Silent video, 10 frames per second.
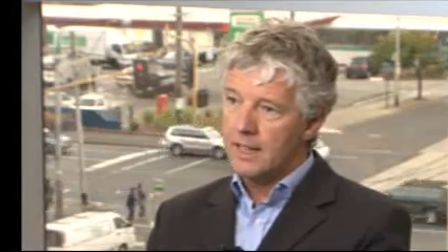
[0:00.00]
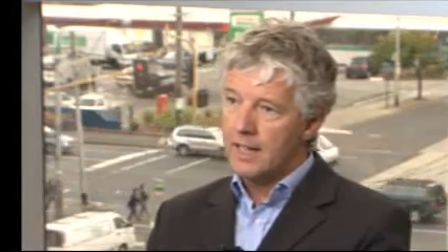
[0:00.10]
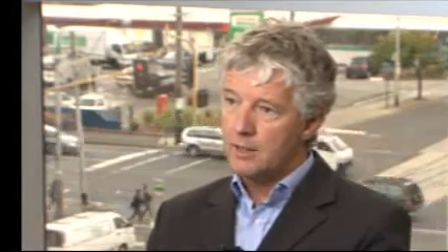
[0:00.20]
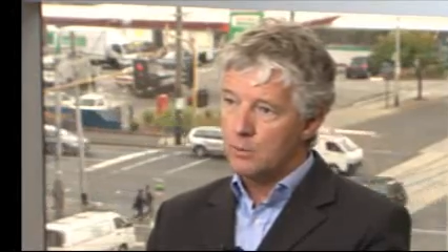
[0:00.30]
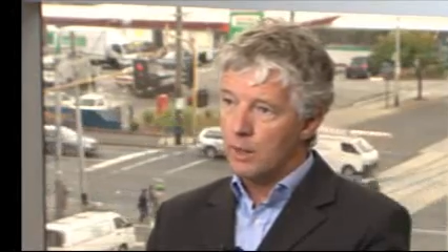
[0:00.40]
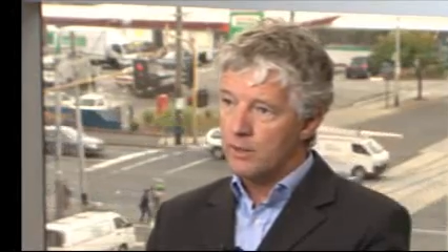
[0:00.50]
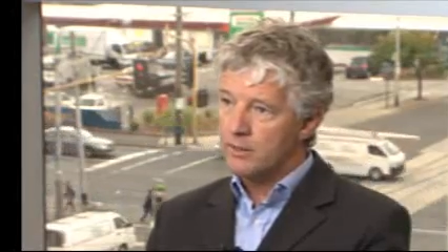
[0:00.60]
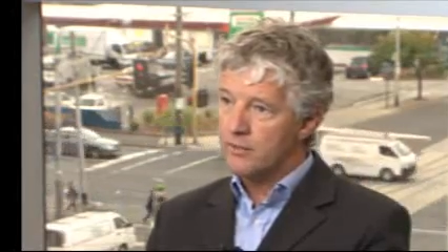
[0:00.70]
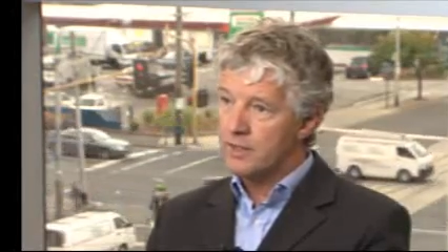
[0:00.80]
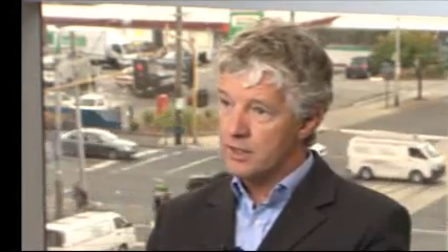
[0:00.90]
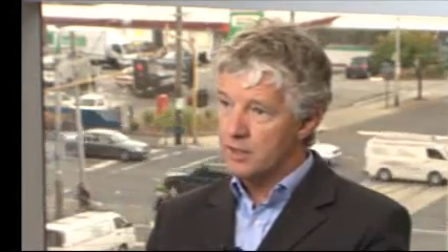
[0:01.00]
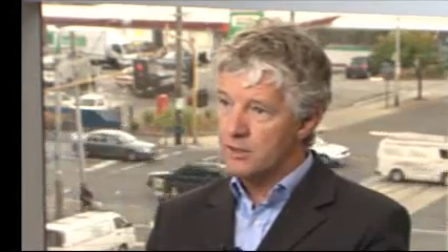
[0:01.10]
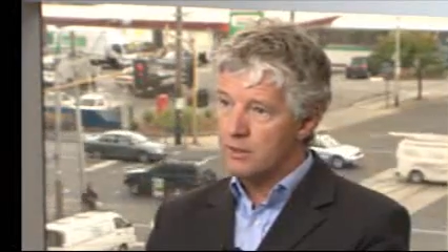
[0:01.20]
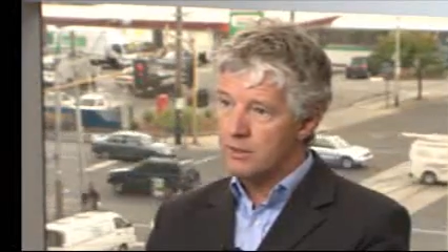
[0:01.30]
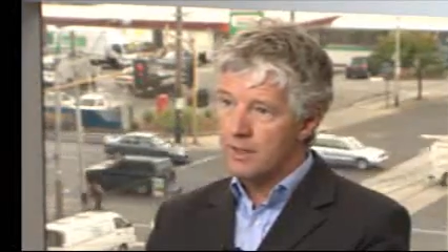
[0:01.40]
as well as
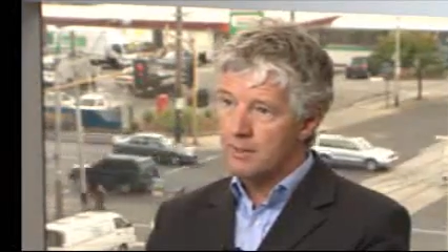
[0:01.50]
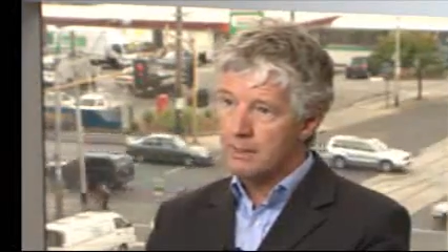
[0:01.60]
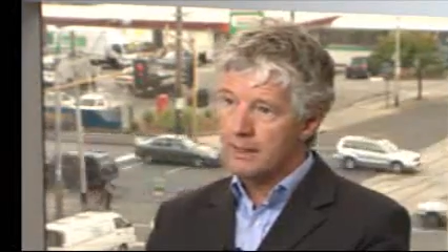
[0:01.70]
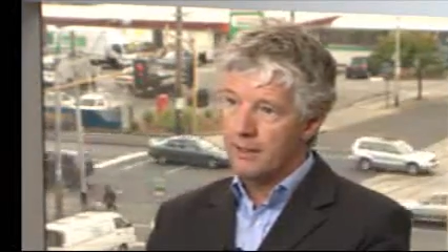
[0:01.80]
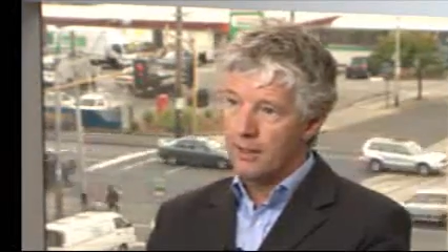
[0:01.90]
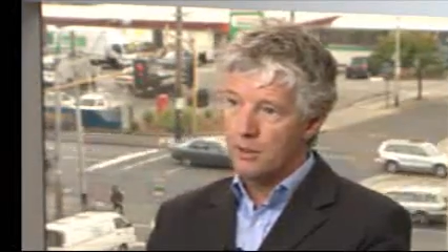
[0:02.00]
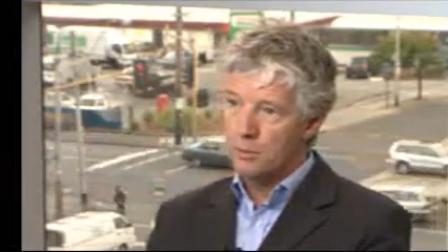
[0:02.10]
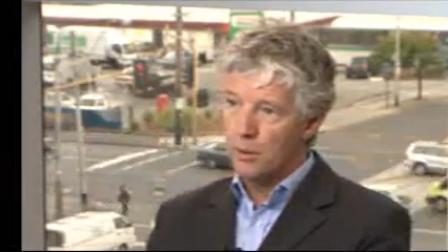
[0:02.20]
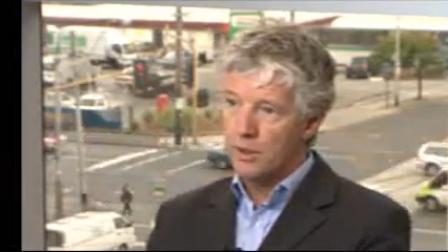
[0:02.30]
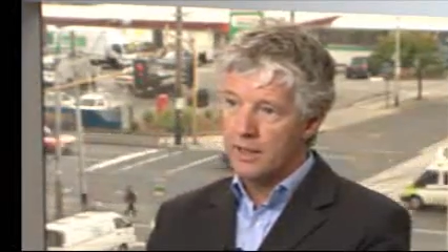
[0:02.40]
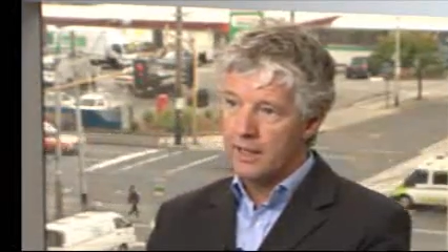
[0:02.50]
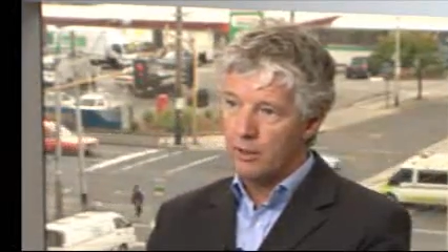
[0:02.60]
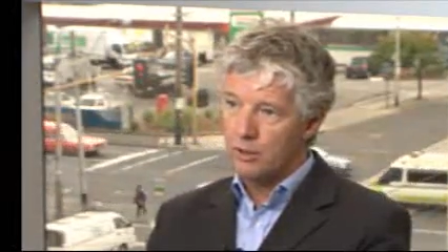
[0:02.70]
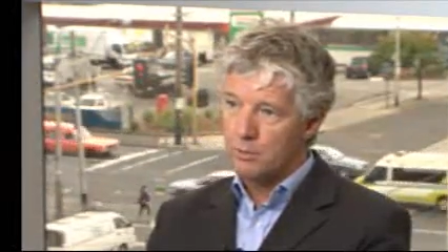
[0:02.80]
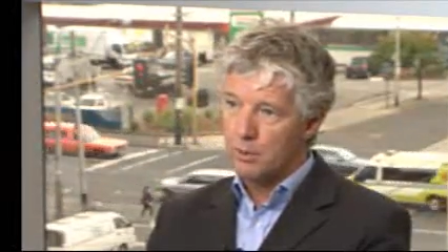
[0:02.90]
physicians, particularly those working in
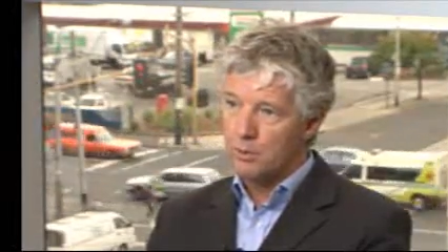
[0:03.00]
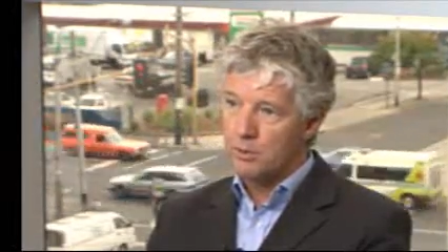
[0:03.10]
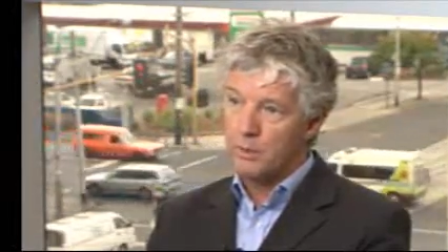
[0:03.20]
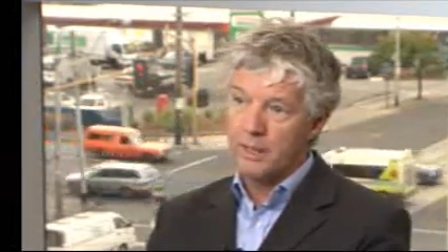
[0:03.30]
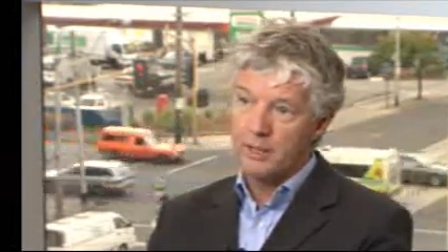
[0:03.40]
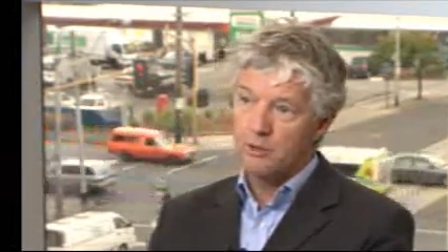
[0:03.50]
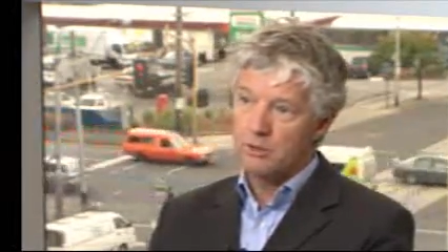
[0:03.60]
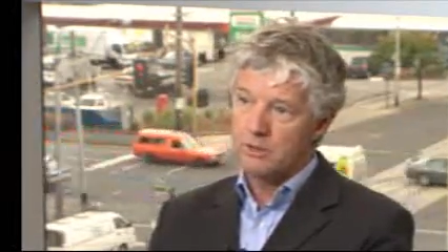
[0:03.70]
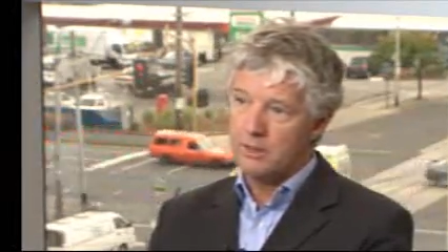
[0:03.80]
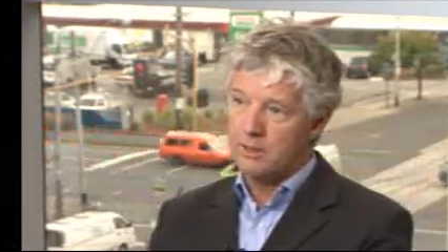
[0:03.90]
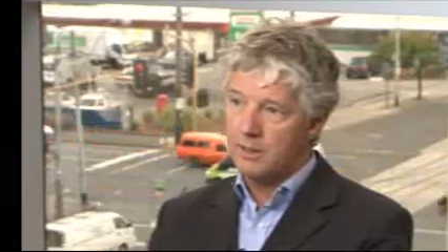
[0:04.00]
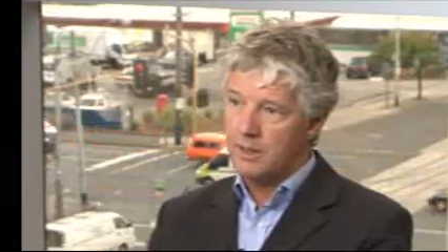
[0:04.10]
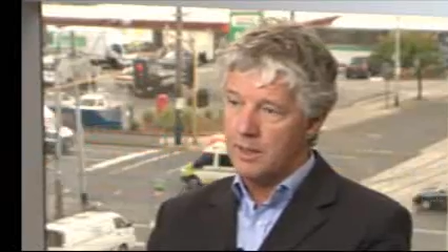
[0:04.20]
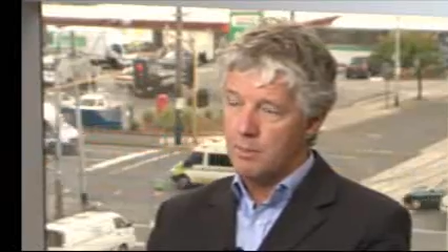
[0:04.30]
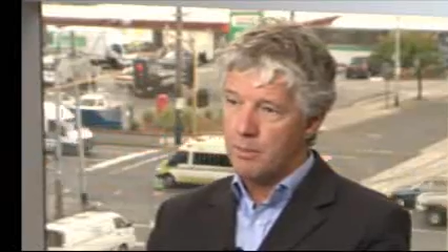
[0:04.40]
hospitals and with an interest in
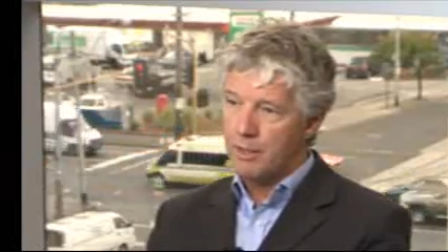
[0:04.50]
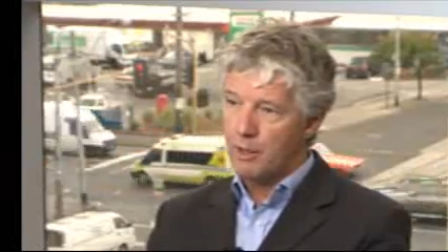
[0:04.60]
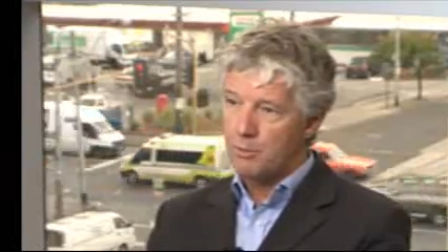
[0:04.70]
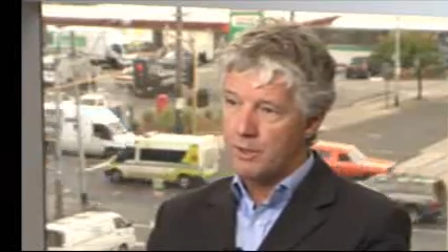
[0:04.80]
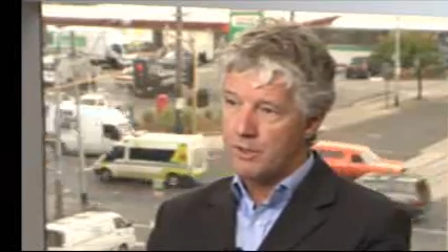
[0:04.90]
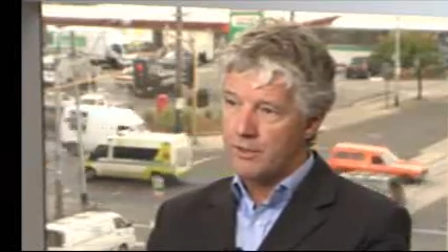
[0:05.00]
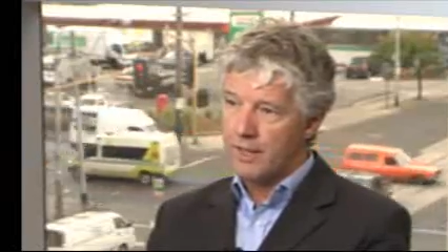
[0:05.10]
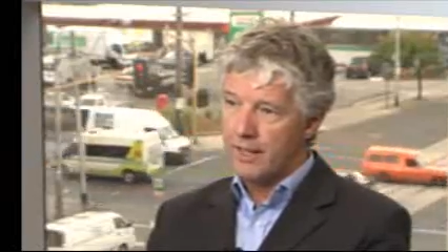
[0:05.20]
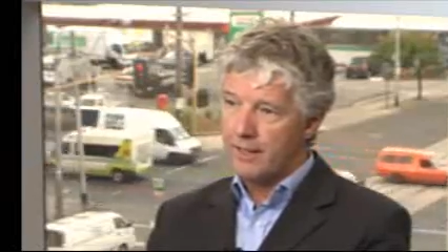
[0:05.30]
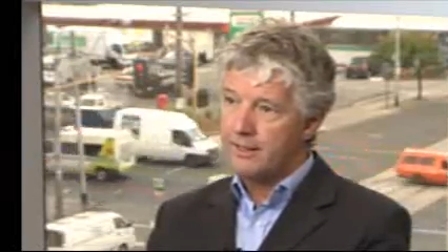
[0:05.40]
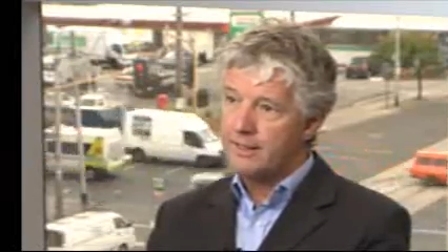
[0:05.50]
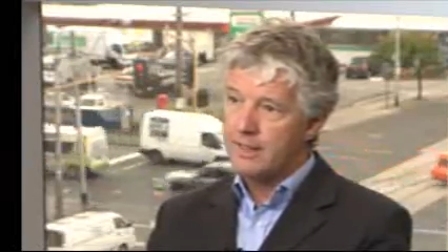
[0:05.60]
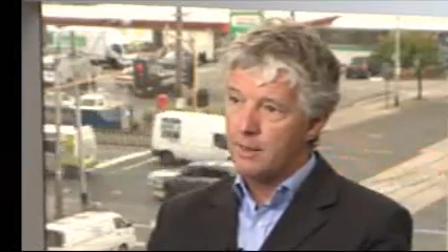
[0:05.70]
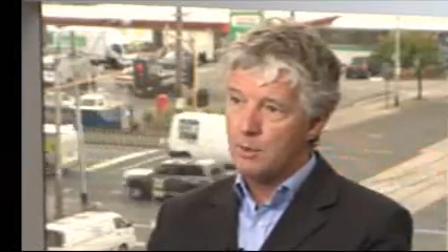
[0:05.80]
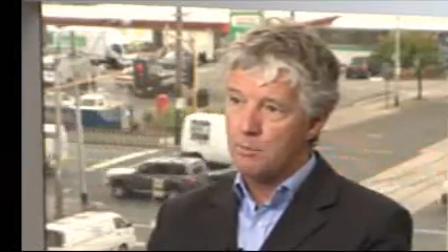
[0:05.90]
perioperative care, and
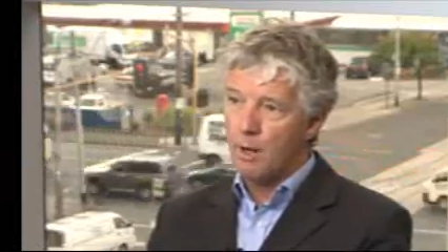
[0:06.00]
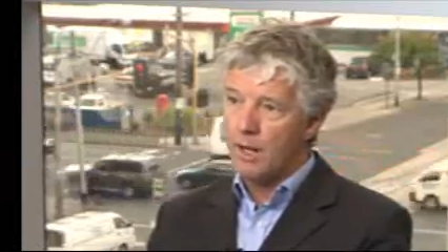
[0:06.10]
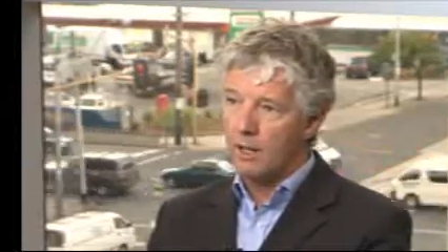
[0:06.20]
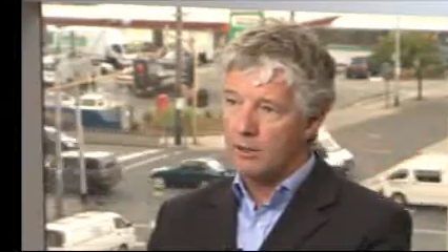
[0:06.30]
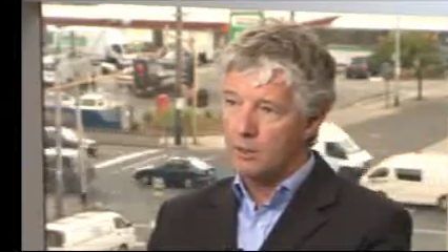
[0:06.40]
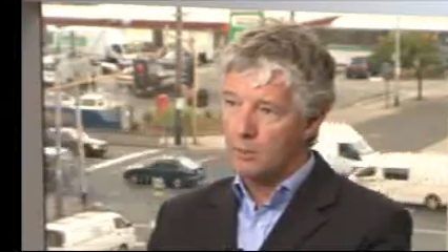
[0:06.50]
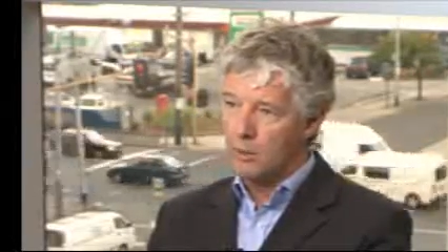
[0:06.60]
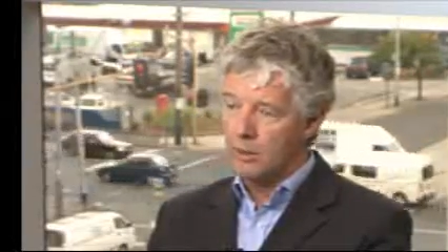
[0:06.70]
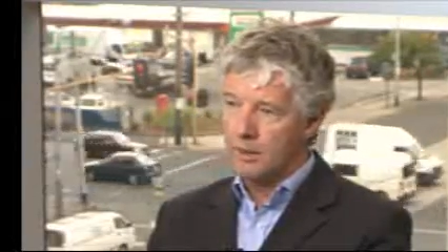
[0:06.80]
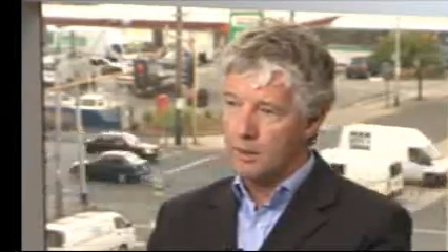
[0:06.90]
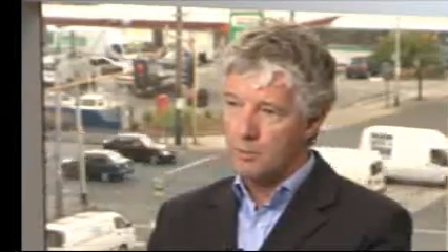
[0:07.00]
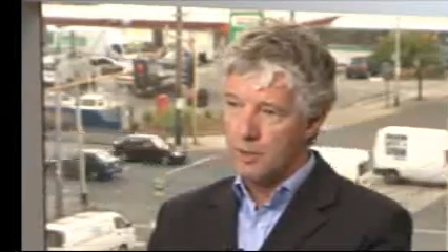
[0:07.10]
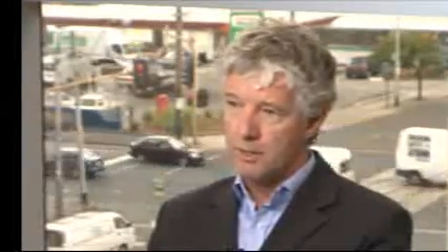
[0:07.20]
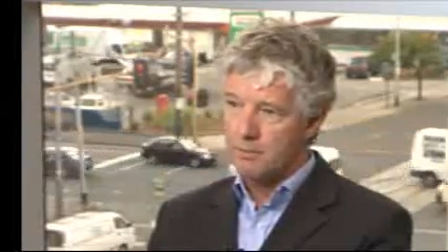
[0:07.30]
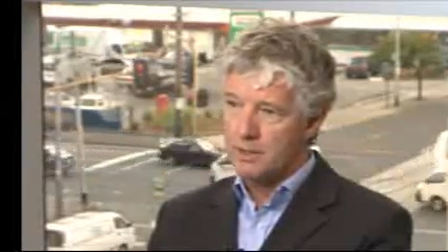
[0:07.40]
some who might like to work in a
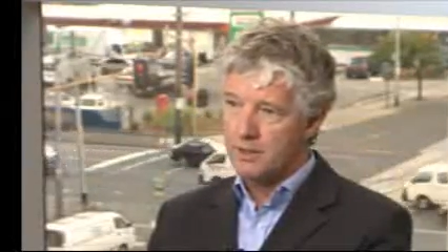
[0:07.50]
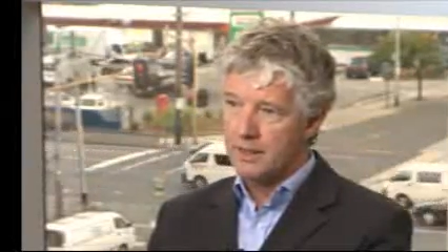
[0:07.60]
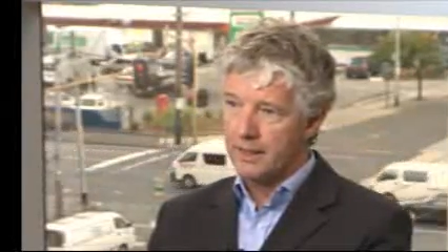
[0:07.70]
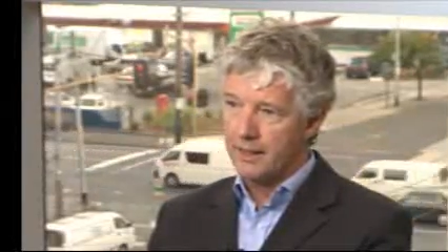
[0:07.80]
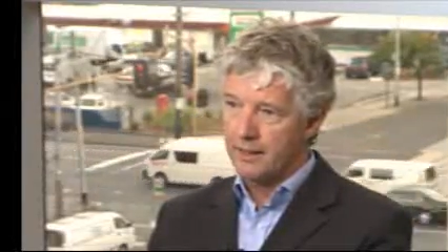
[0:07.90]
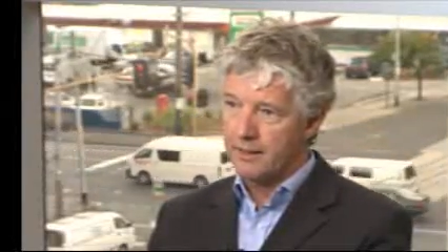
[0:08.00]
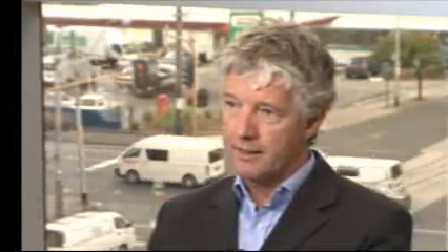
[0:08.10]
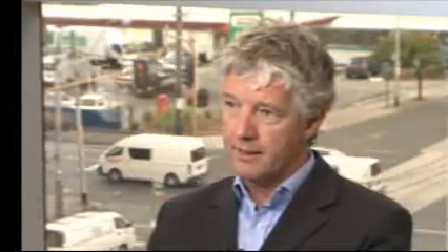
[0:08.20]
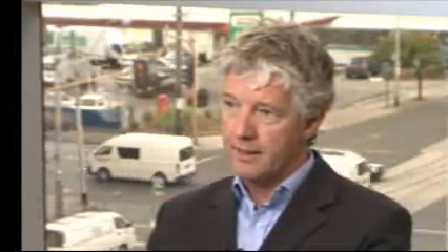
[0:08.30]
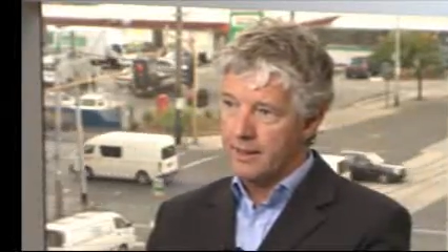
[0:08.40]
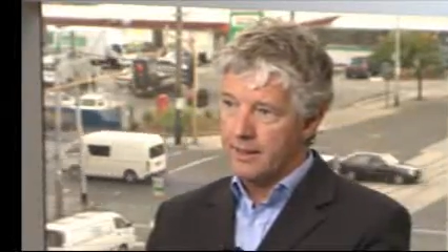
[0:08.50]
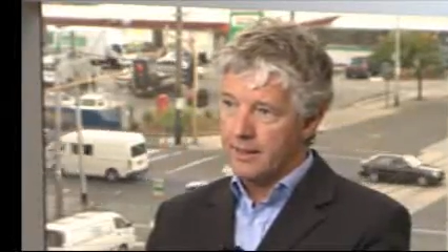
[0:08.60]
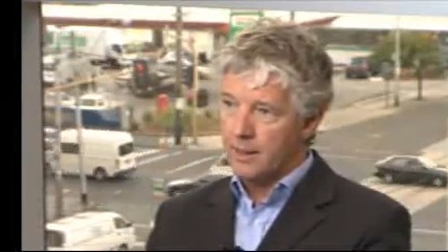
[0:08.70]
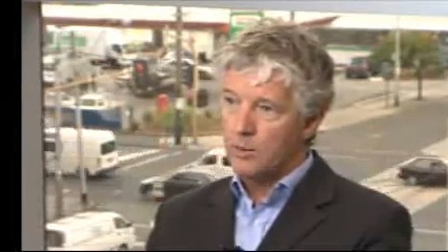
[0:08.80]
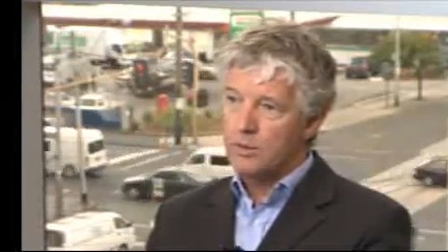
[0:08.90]
pre-admission clinic. It